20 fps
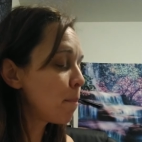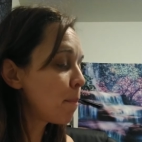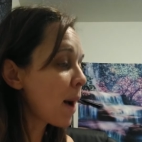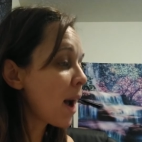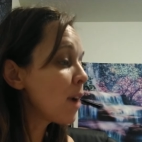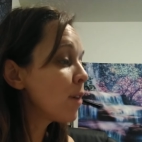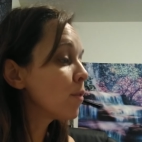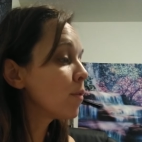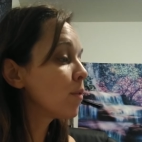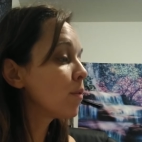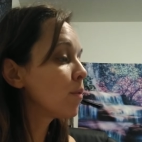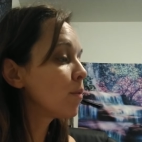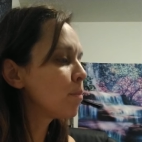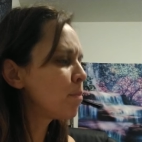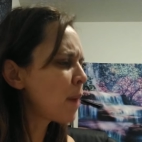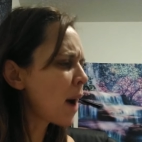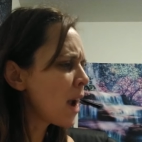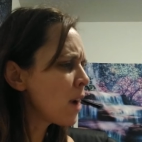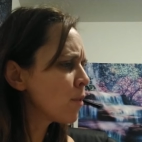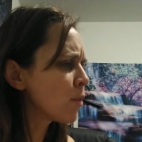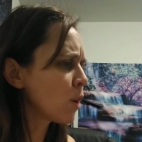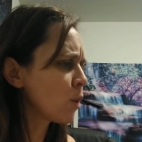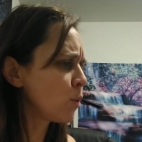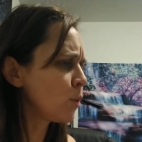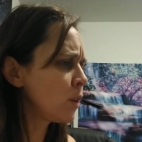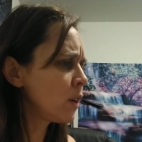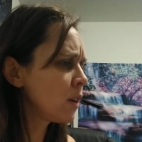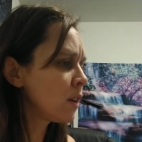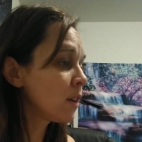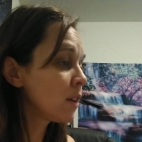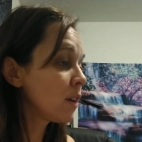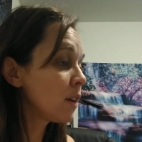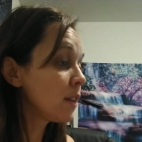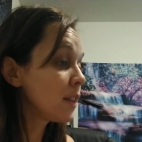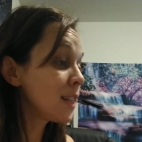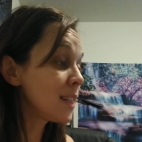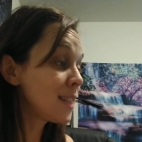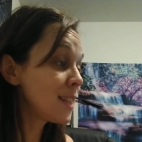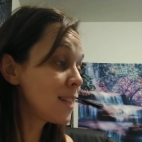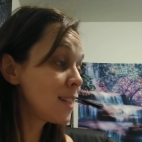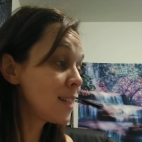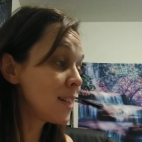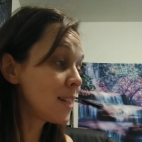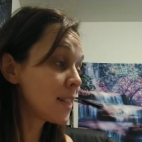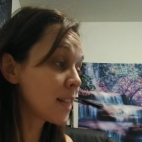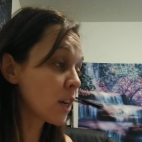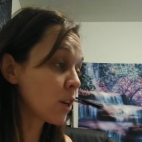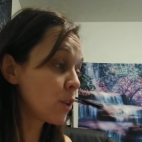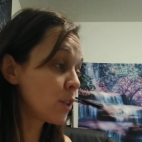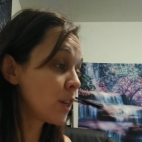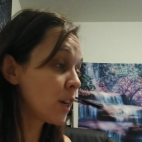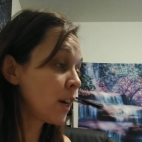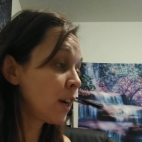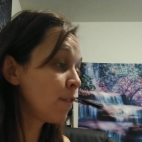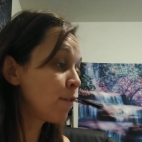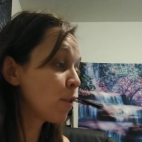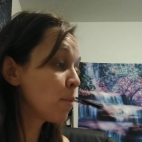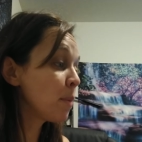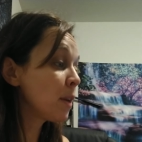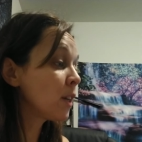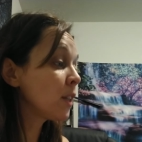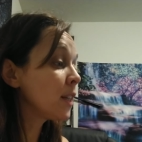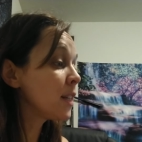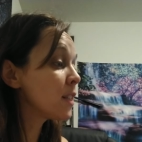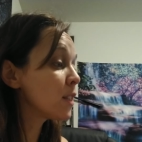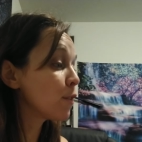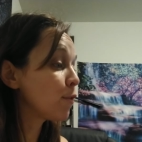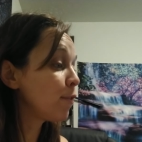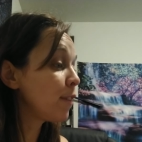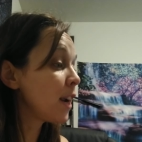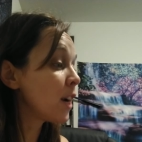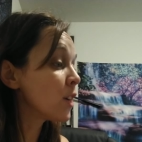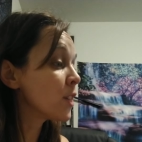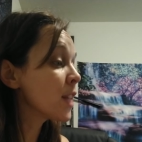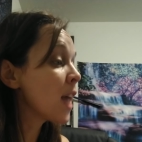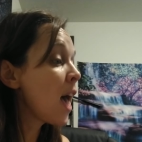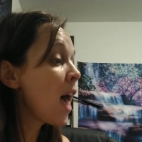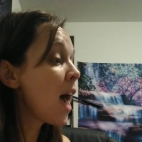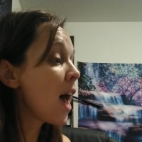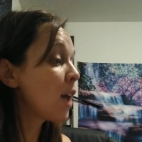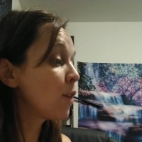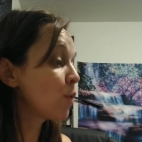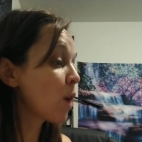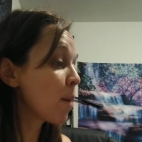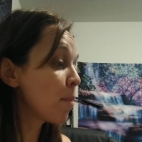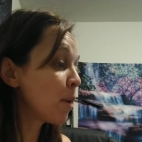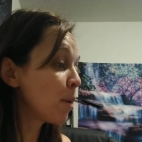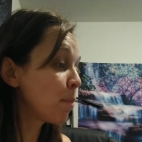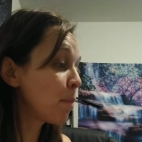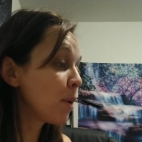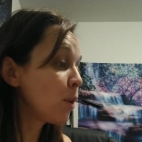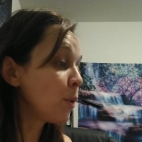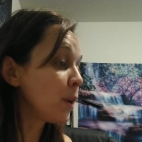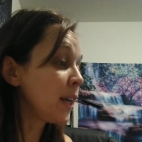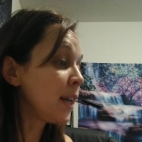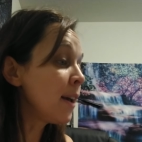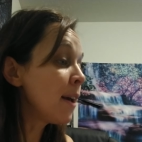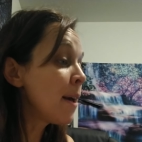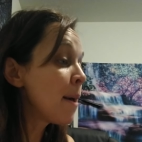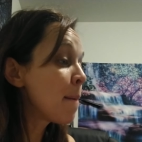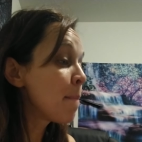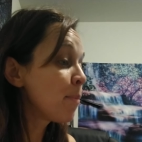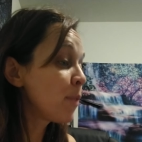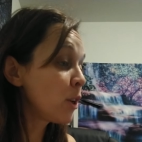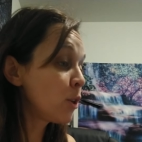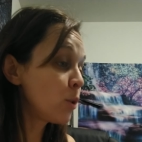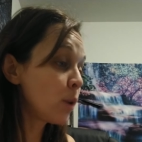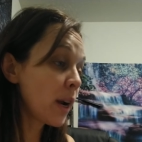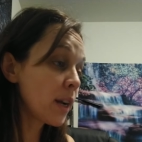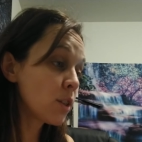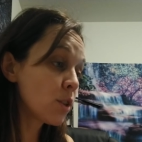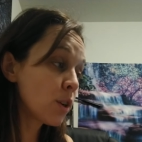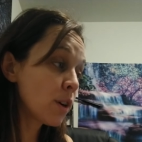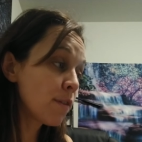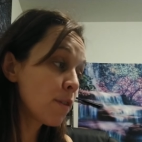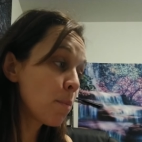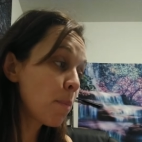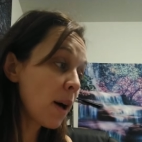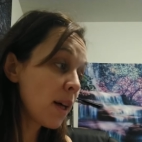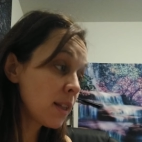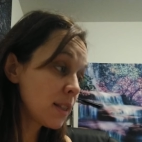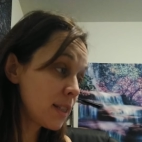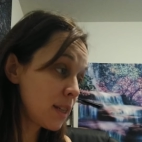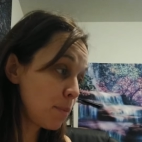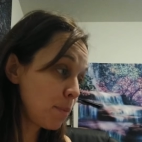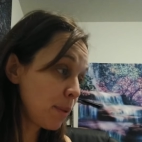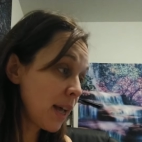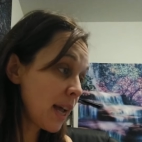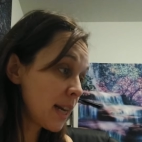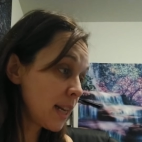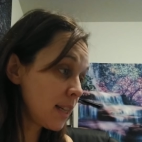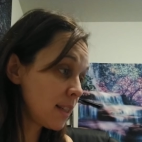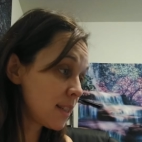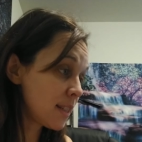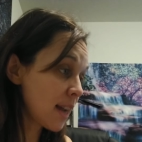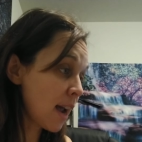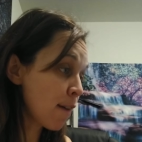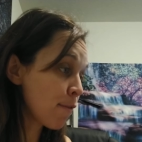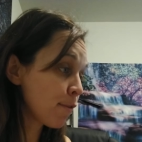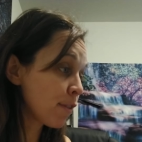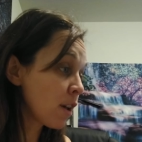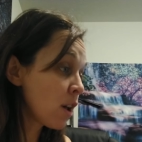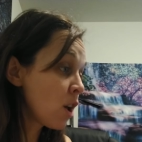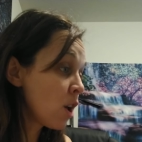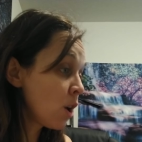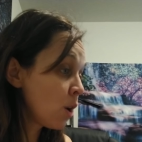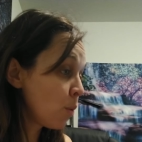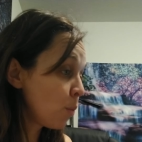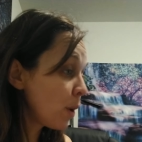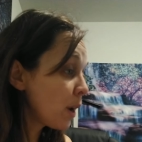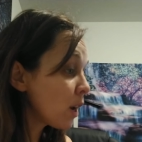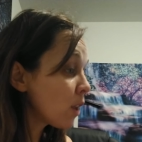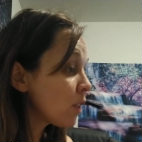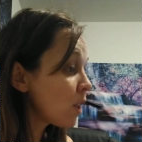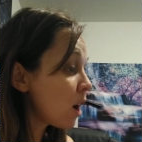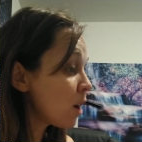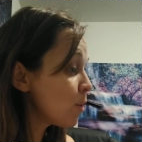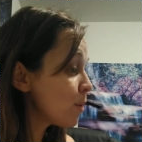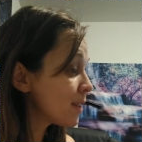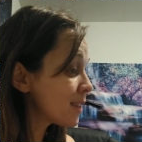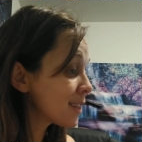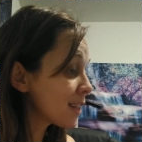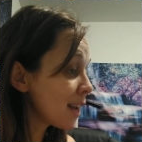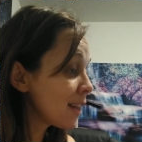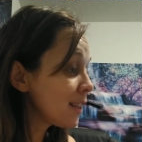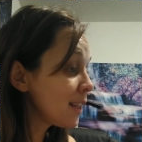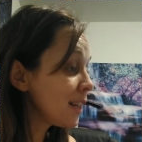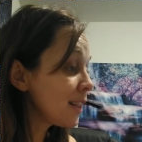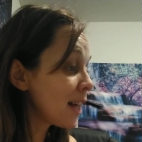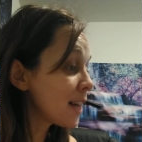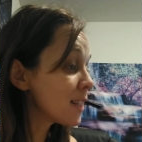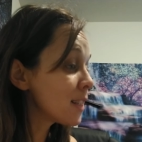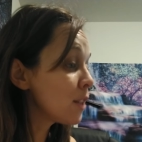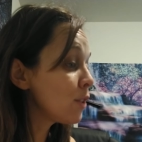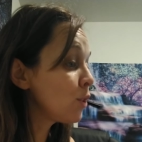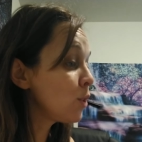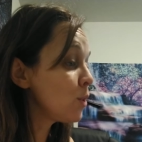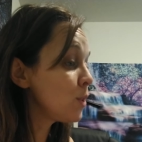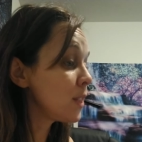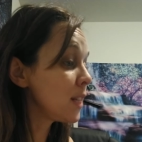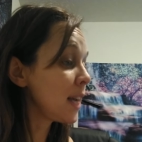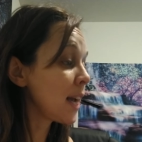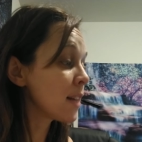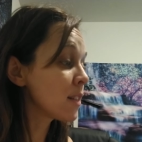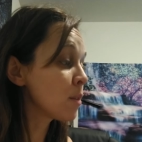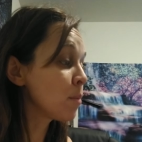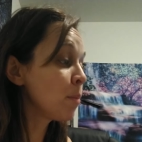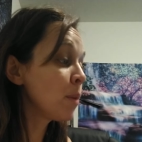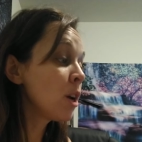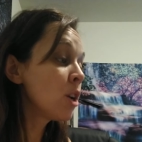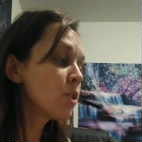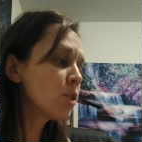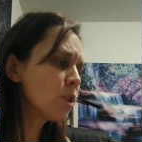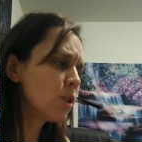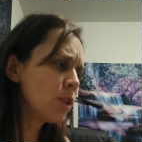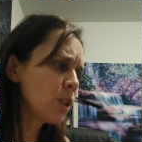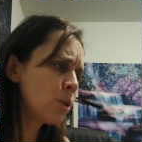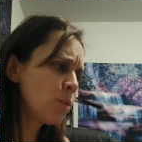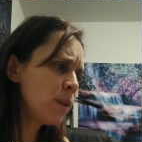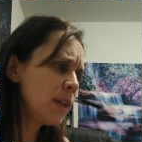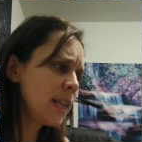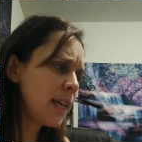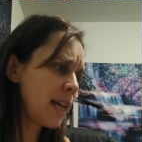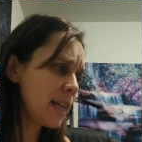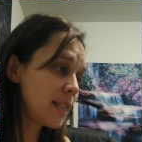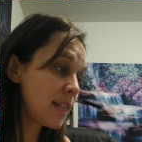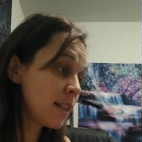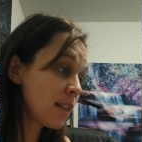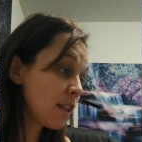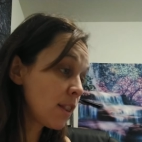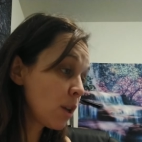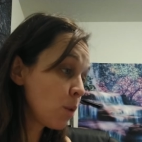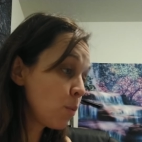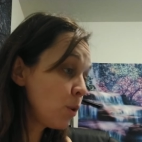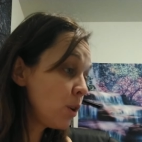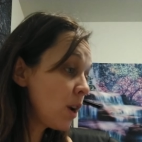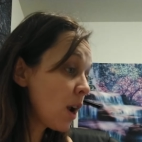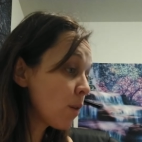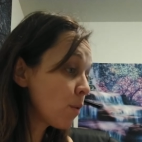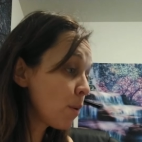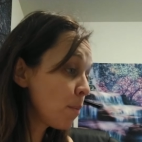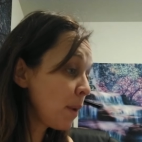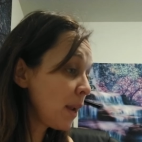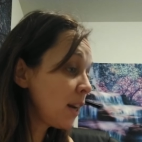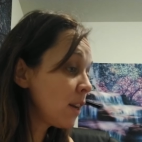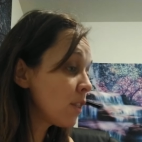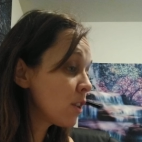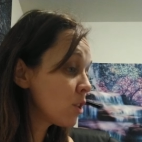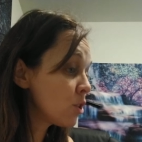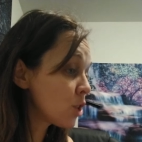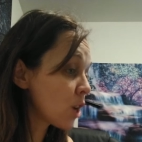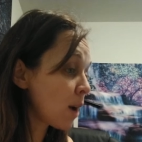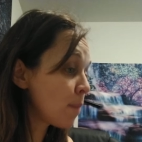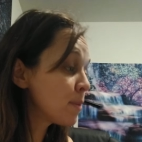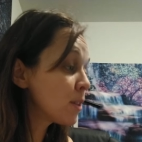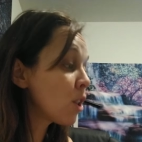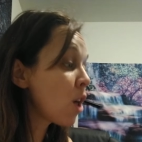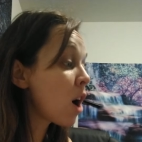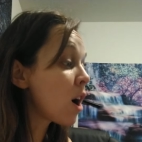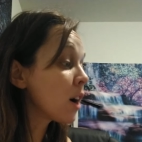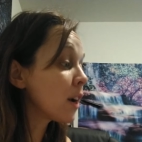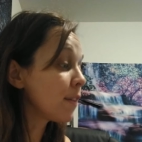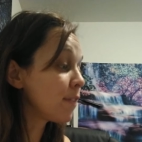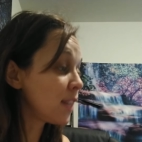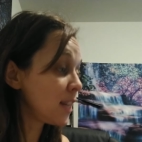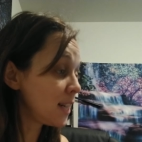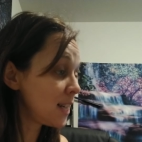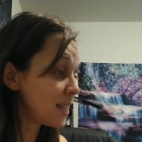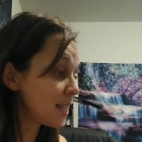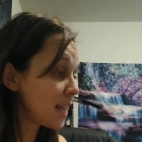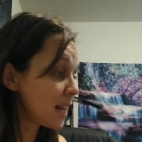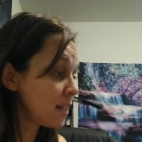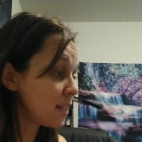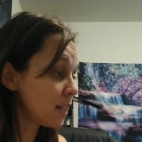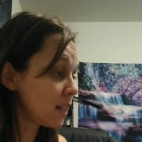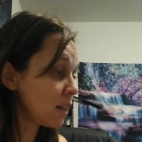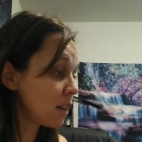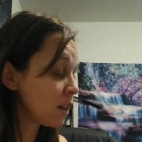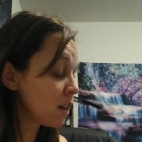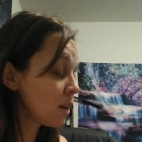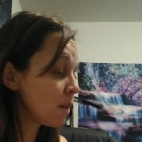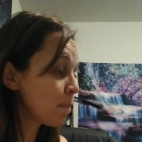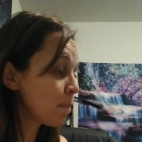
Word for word: Byroade, the Assistant Secretary for Middle East Affairs, and Robert Bowie, the Director of the Policy Planning Staff, went along with slightly less enthusiasm, certainly realizing that they would not remain in their jobs long if they dissented.